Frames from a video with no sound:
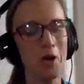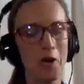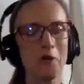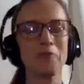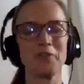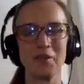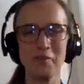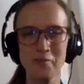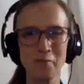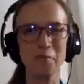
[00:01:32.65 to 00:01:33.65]
hopefully
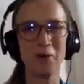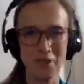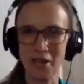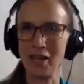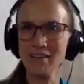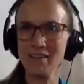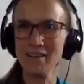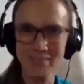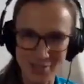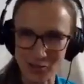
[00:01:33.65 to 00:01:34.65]
one day
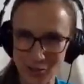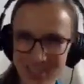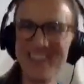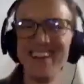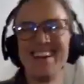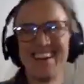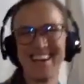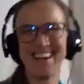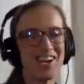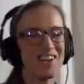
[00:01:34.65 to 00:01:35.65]
soon
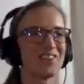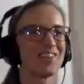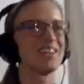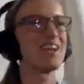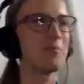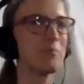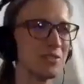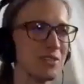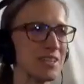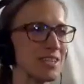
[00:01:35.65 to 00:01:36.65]
you'll get an
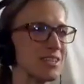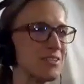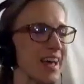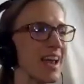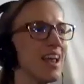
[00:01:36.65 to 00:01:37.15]
opportunity to do that,